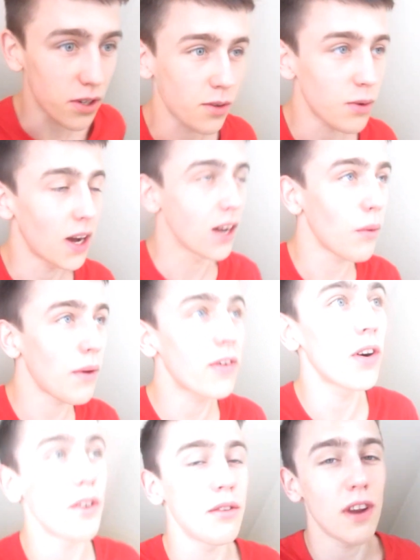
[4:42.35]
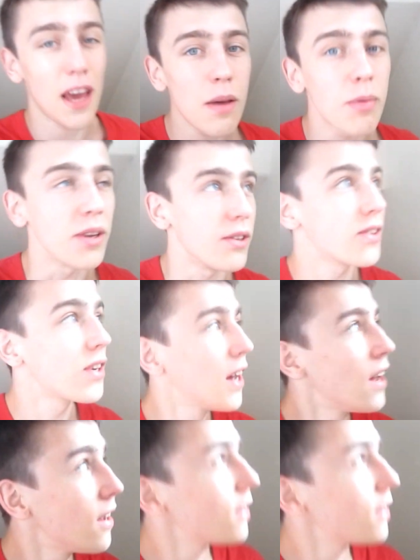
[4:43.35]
as well, we've got new neighbours.